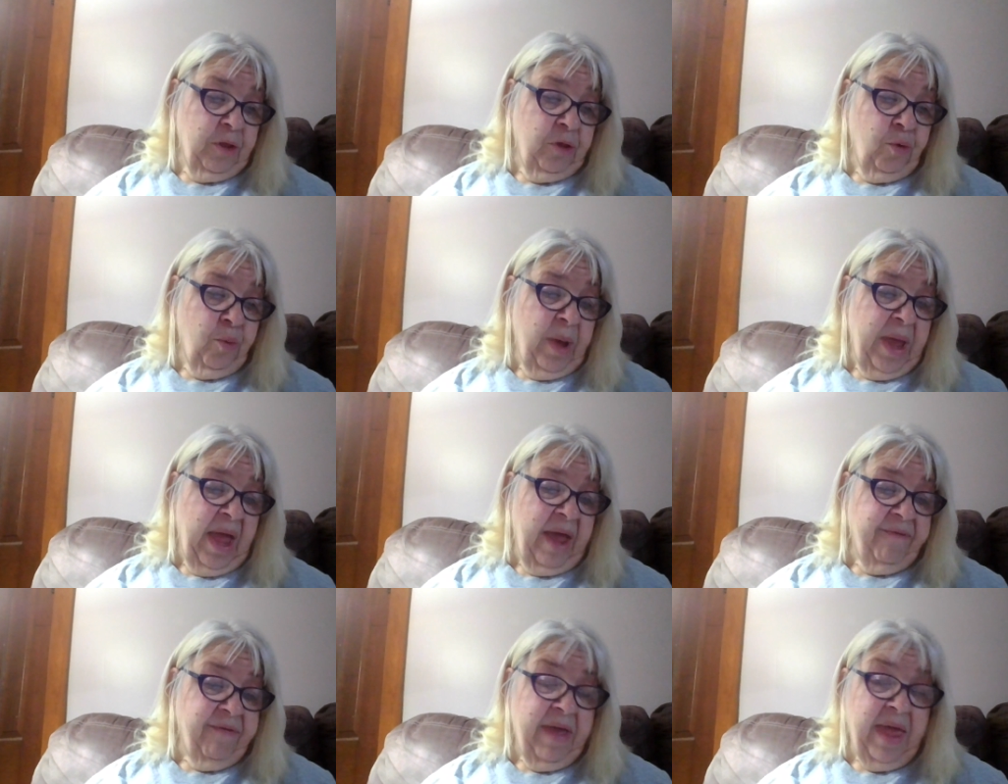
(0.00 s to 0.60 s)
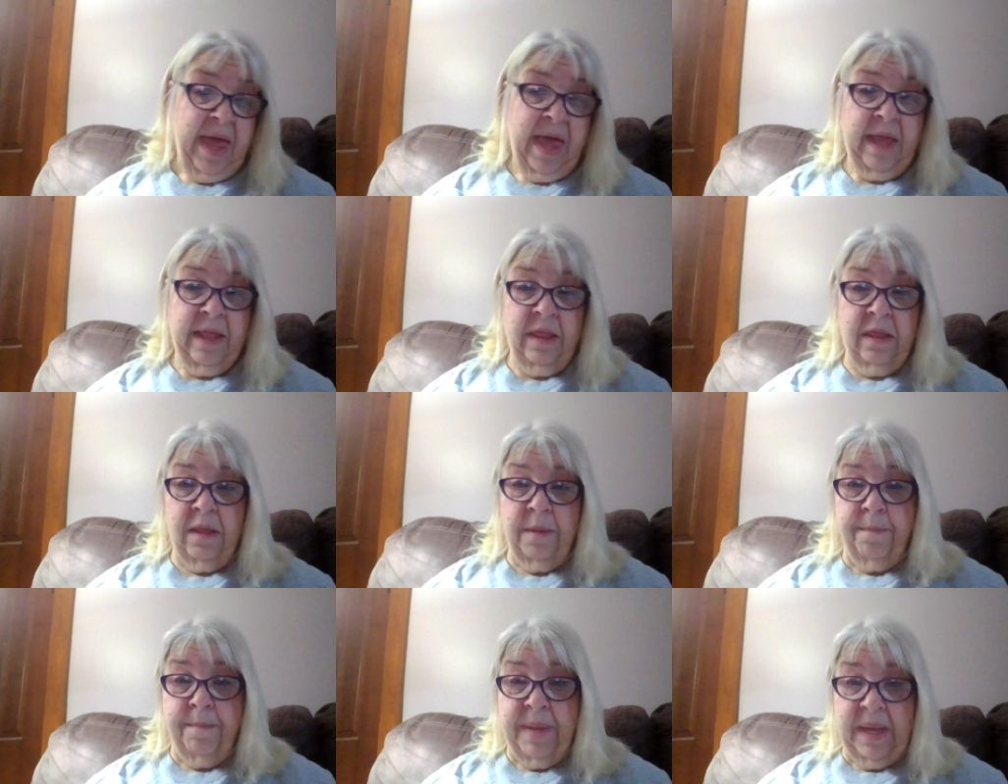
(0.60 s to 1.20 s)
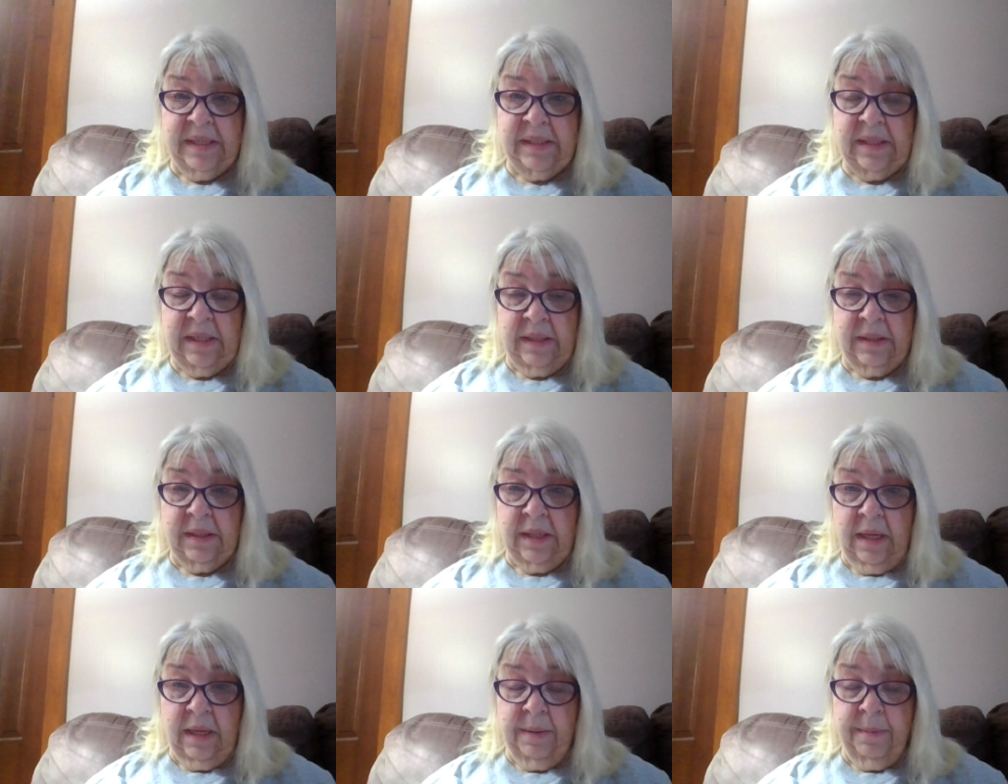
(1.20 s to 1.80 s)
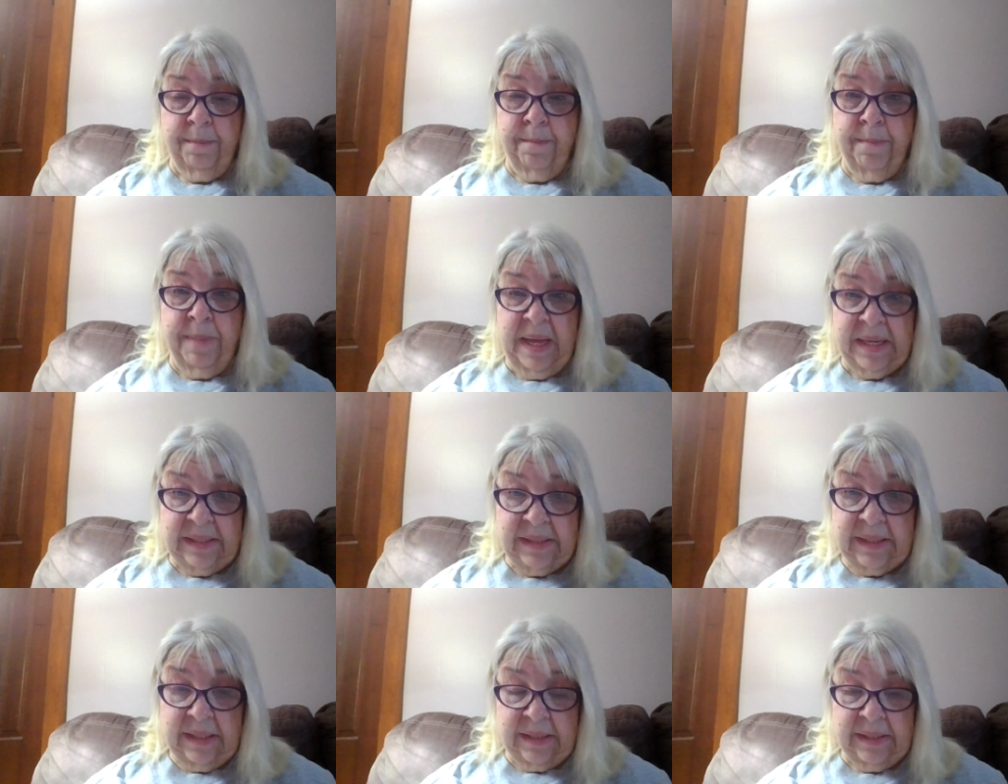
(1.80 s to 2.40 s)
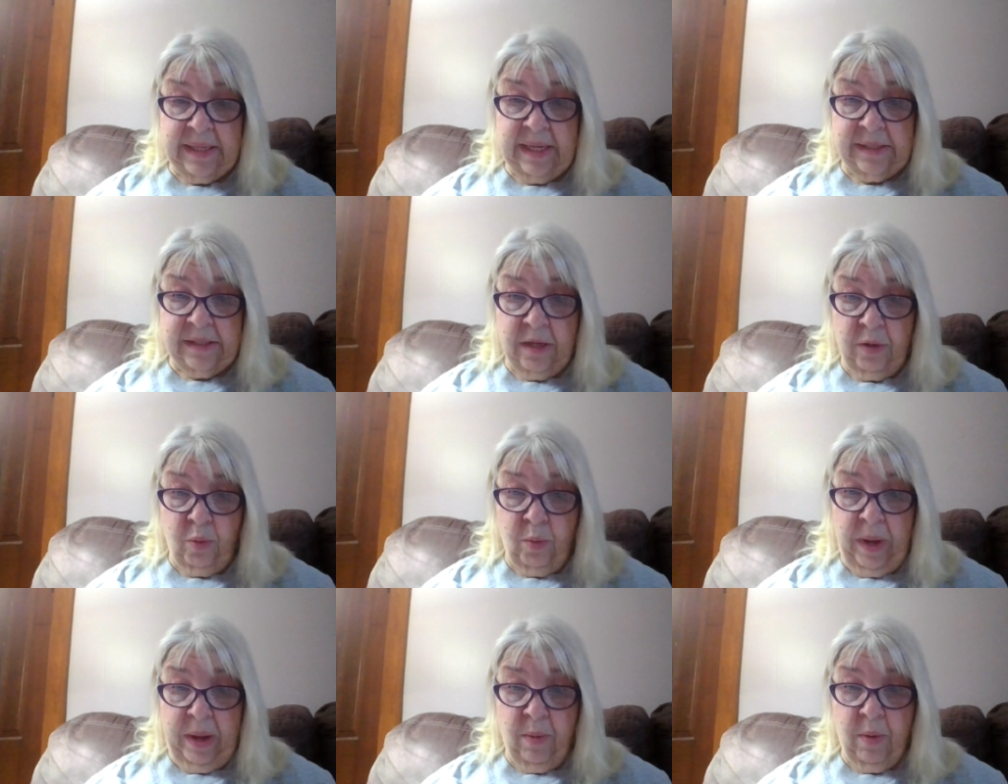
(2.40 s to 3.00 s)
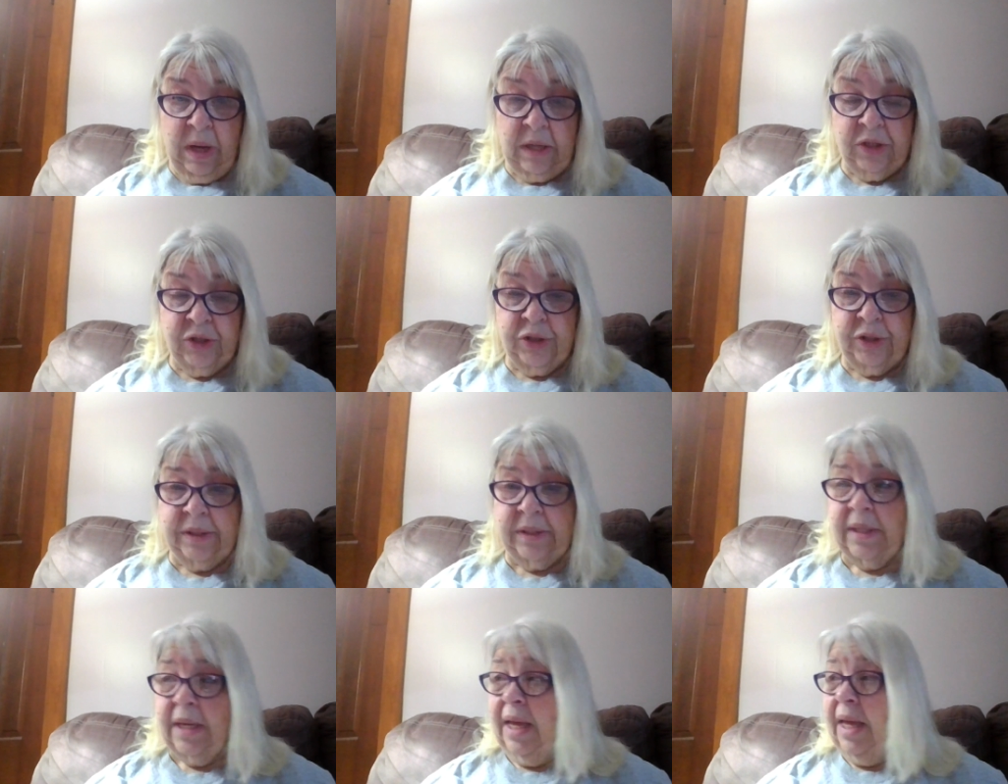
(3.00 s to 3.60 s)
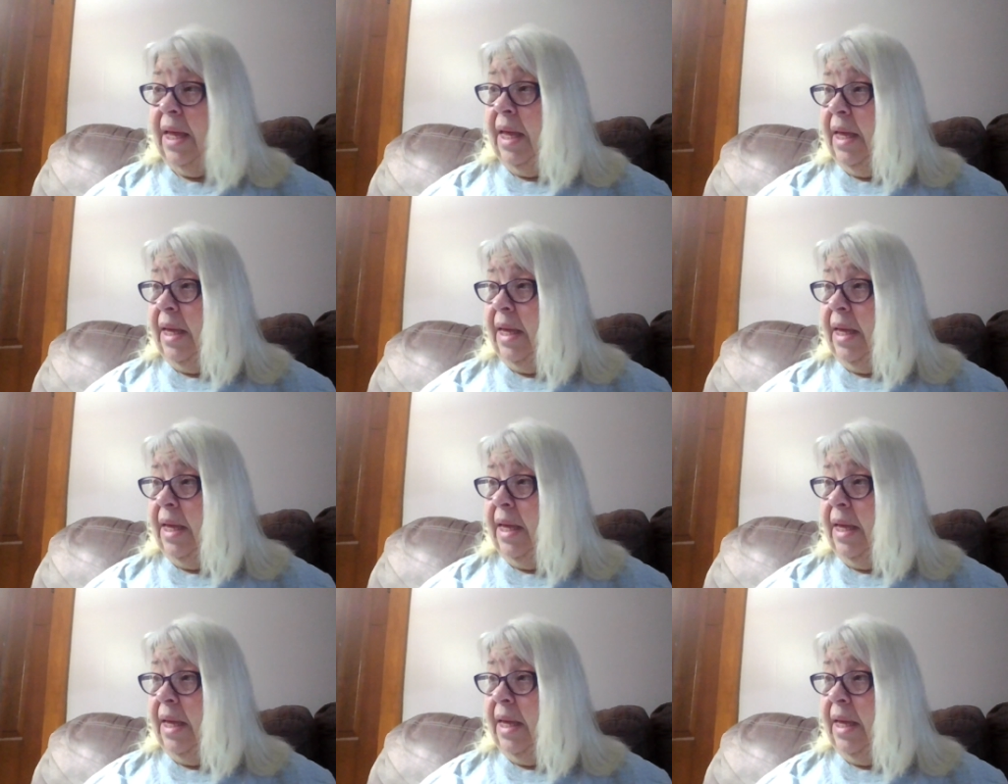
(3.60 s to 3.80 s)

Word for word: the way I've had the best best success on Weight Watchers